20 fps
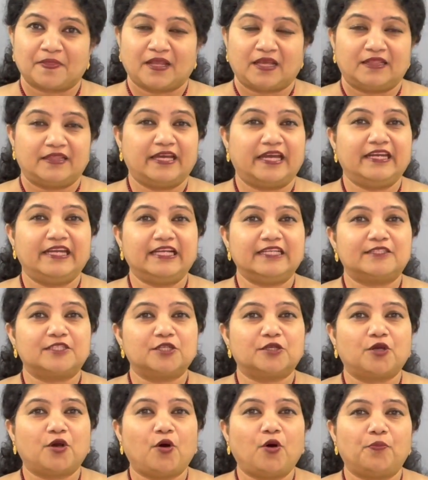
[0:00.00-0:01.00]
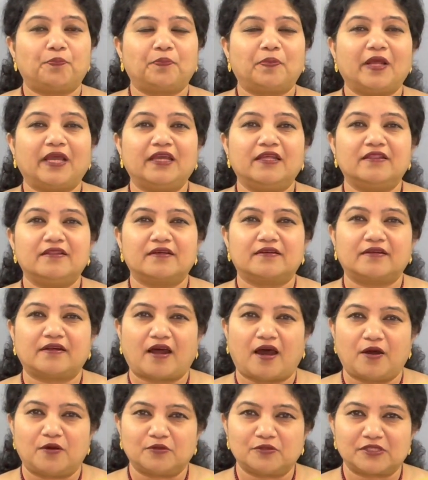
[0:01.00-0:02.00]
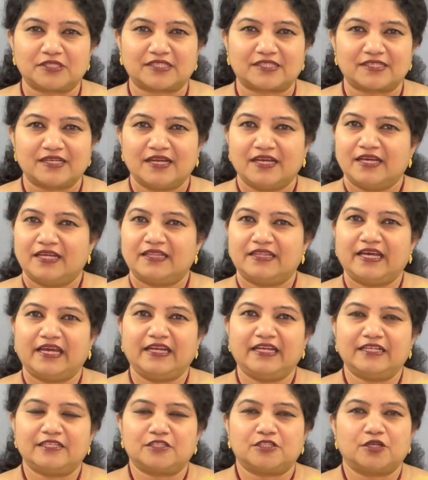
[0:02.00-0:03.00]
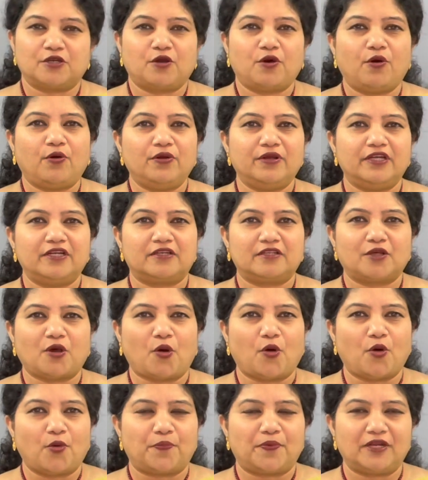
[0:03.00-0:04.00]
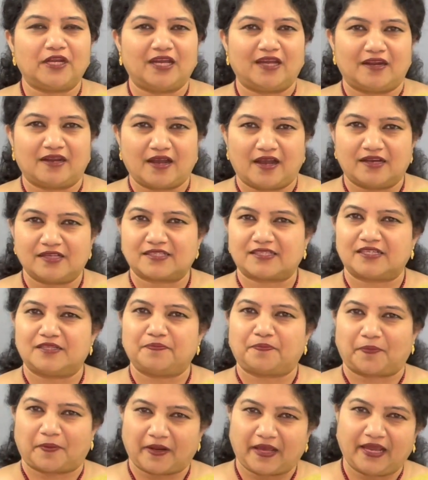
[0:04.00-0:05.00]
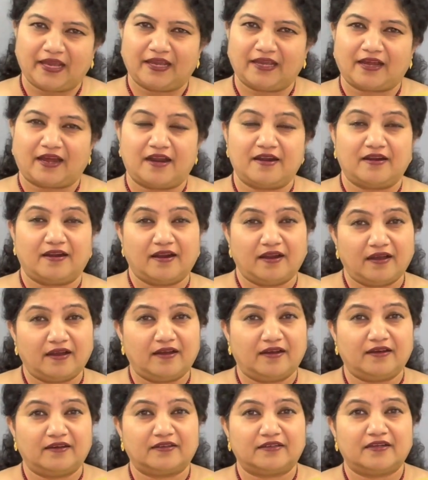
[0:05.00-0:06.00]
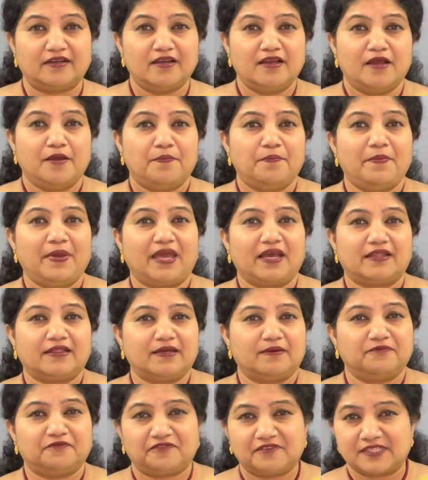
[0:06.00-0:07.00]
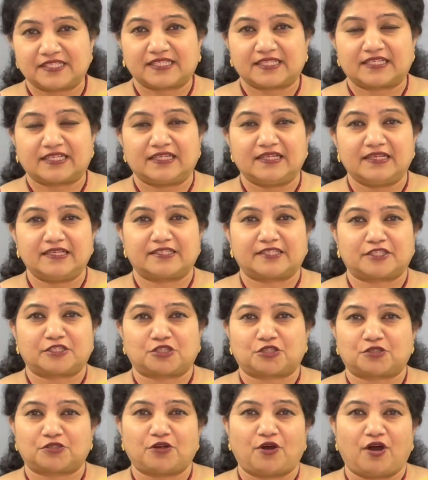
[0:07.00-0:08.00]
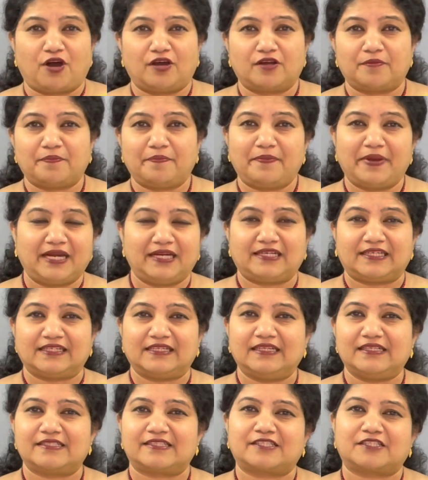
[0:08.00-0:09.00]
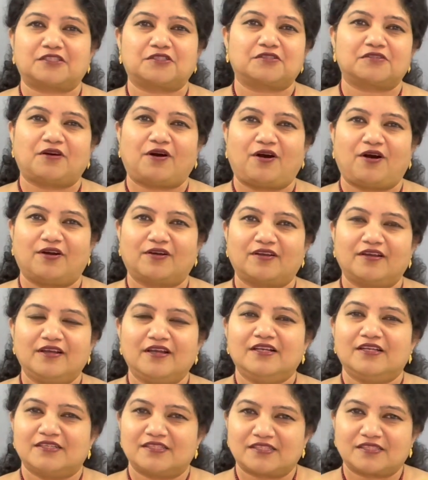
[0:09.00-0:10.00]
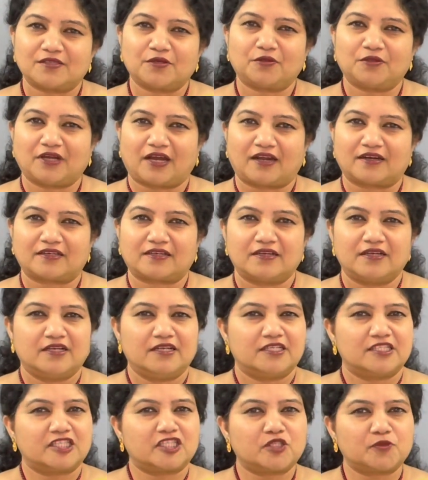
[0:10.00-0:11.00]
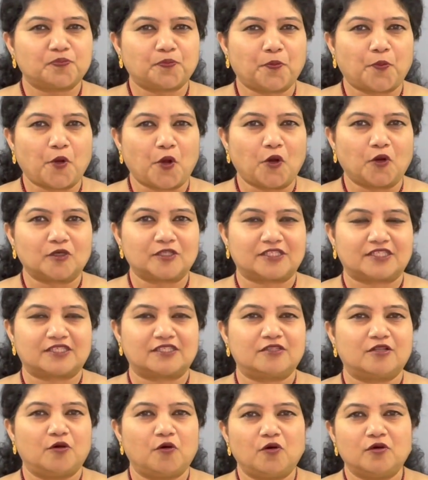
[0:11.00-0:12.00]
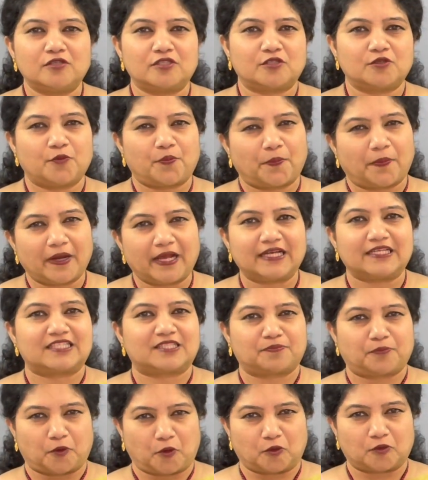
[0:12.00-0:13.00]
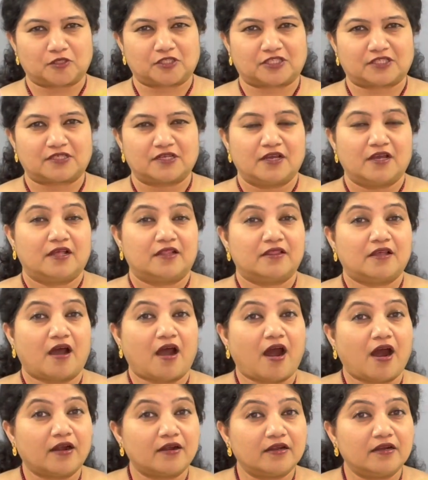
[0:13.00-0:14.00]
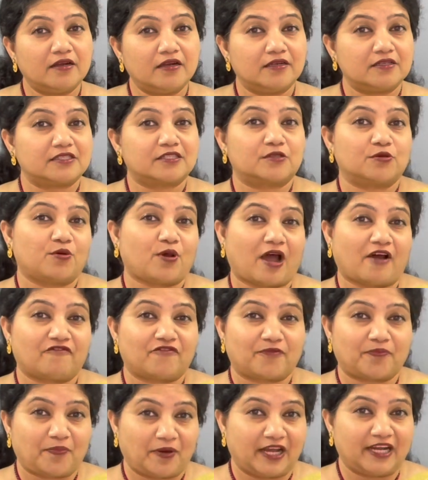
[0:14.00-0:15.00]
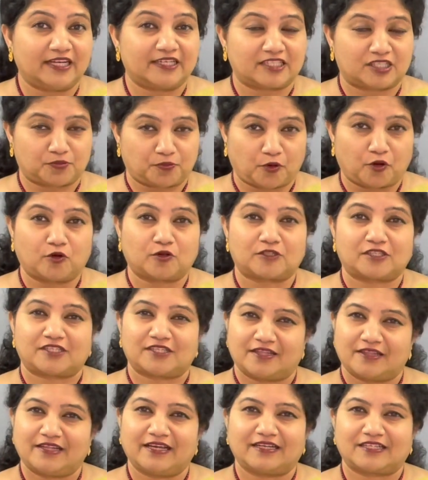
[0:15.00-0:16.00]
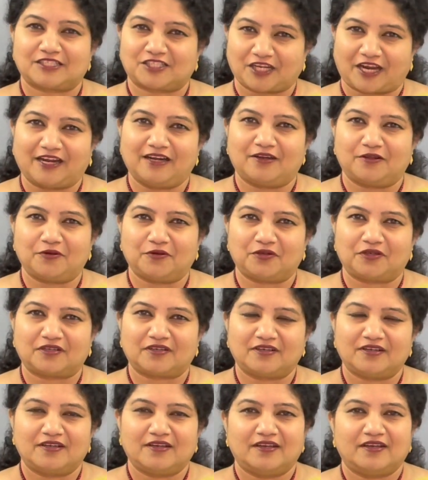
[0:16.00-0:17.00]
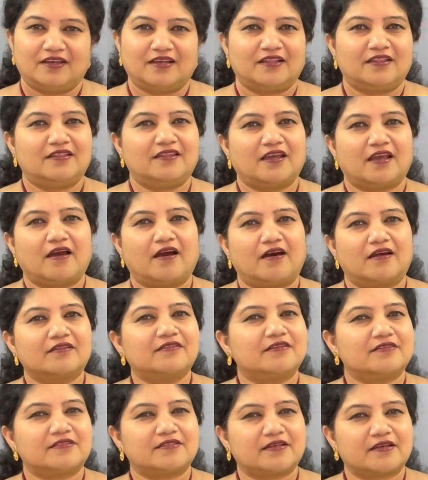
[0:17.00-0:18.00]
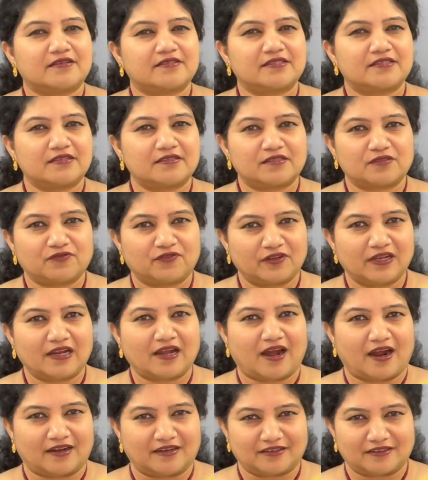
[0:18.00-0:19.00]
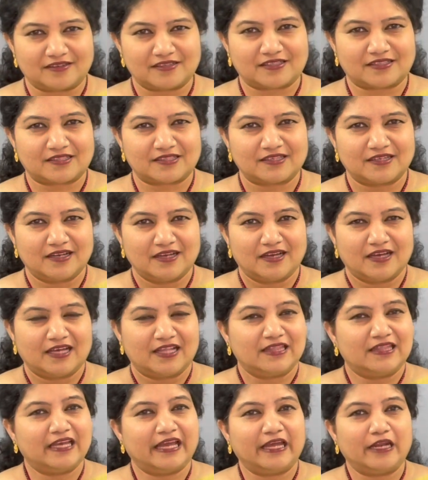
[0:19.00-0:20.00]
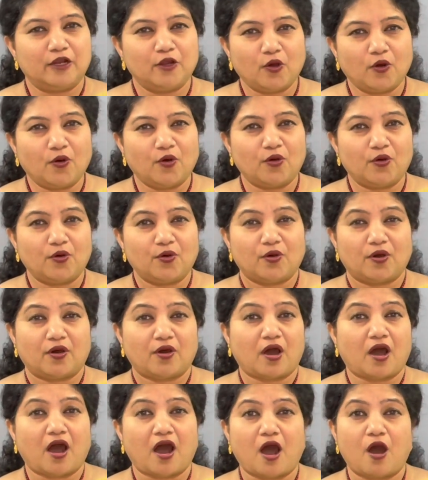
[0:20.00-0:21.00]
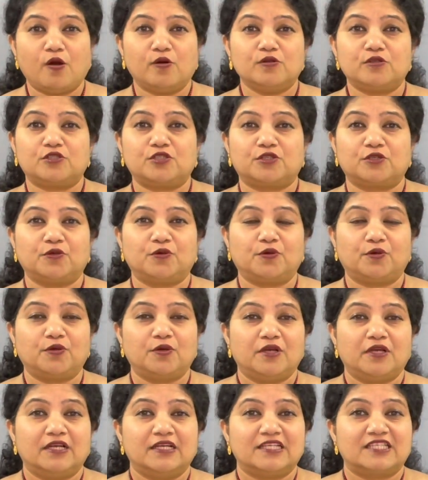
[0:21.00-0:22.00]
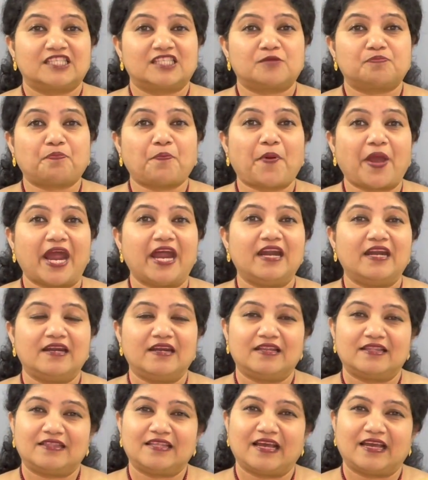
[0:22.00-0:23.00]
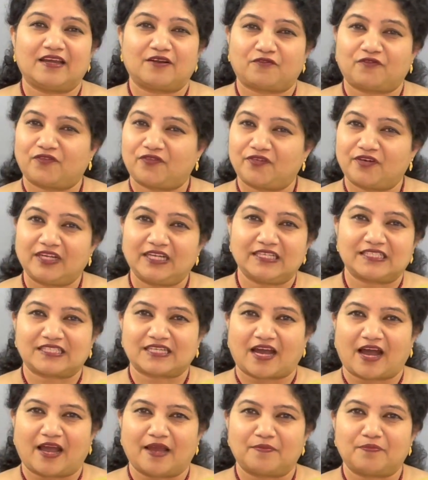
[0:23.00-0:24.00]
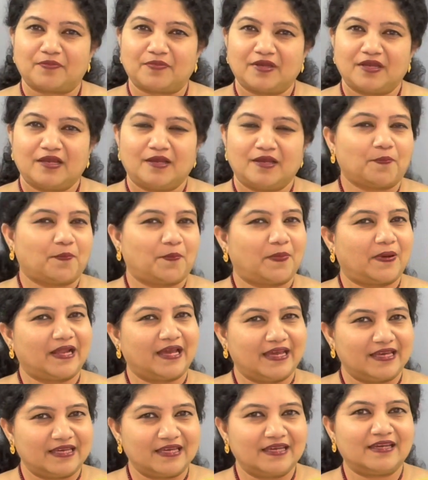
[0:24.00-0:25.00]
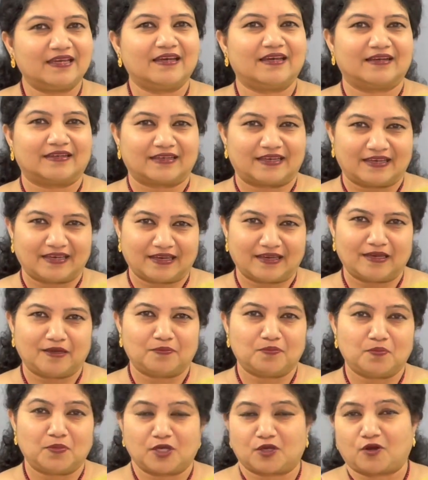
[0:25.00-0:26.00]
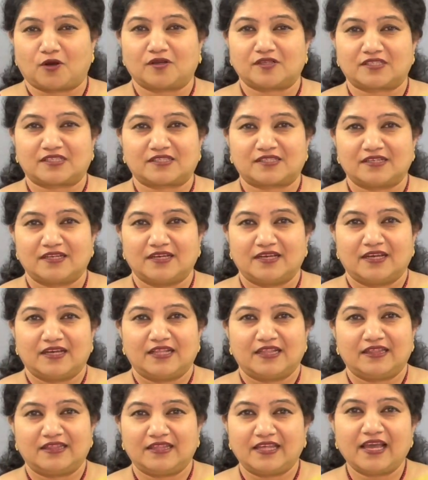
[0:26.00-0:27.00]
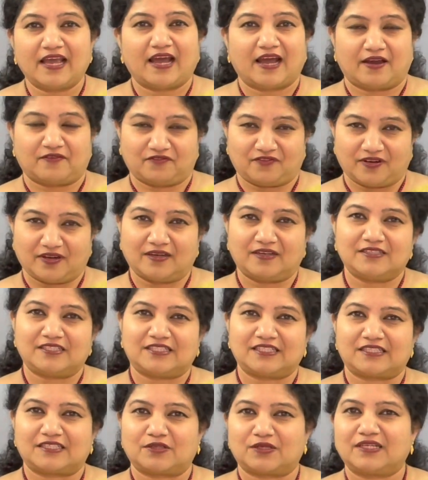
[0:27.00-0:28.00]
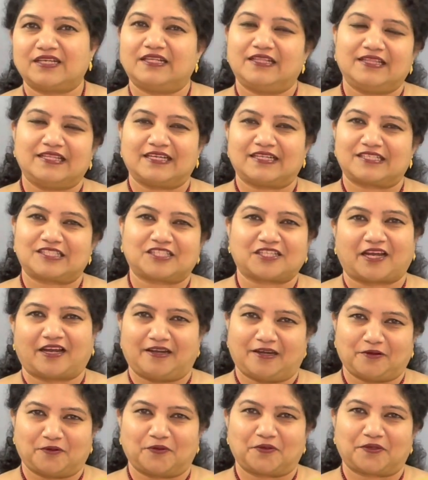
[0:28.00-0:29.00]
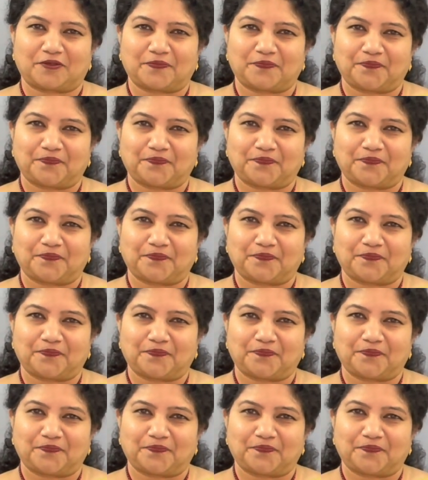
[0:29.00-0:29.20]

They need to go play in the grounds. They need to go into the open areas and play and learn. Make them physically strong, mentally strong, so that sports, those who play sports, the adults who have played sports in their childhood, they are the successful adults. They know how to spend their free time playing a game because they have learned it in their childhood.